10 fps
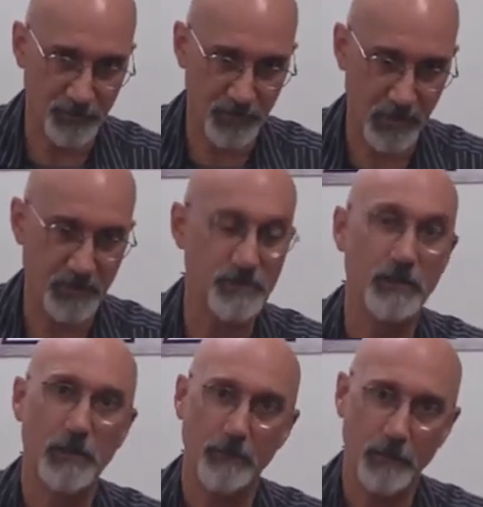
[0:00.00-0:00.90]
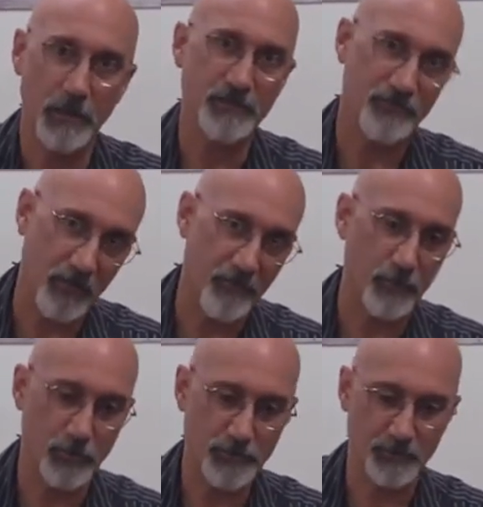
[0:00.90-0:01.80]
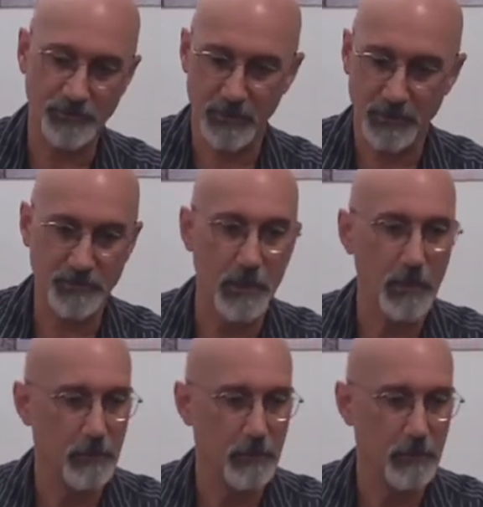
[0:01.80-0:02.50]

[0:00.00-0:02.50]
change. Mine's five quarts per change.